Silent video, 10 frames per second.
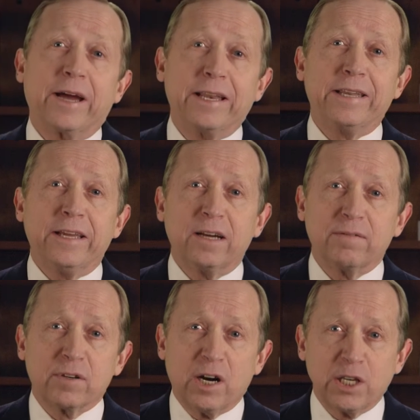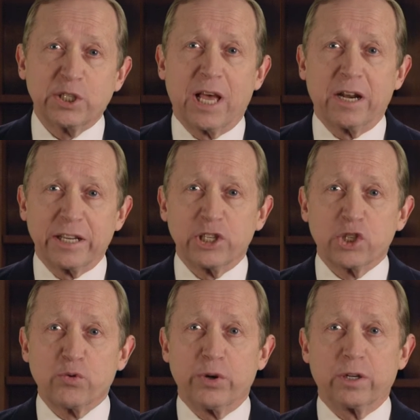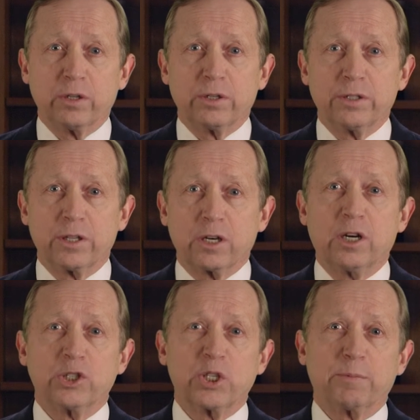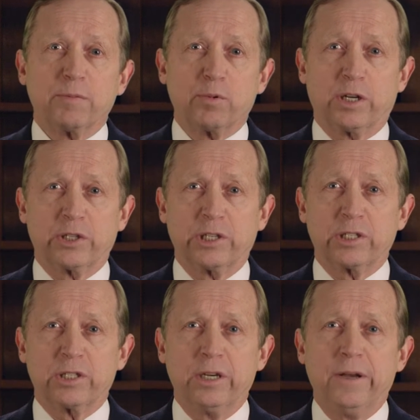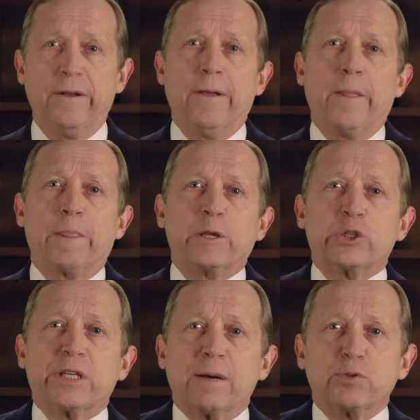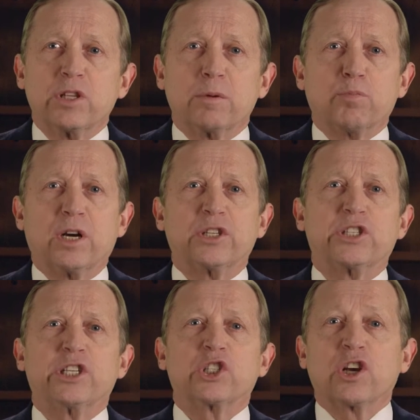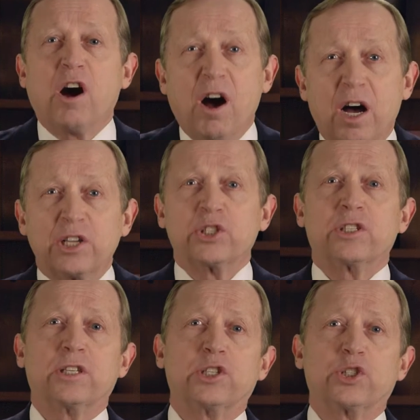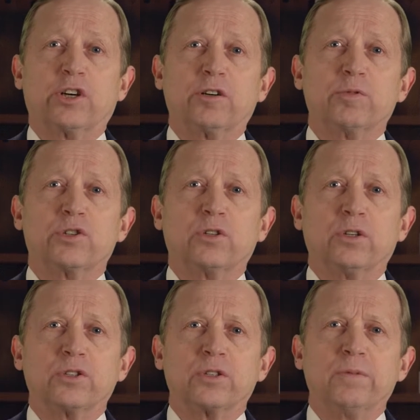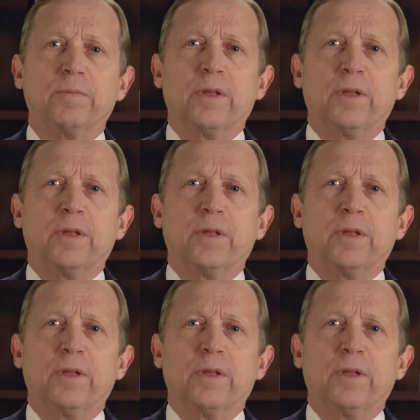idea of causality is critical to the concept of process. The steps in the process cause the desired results.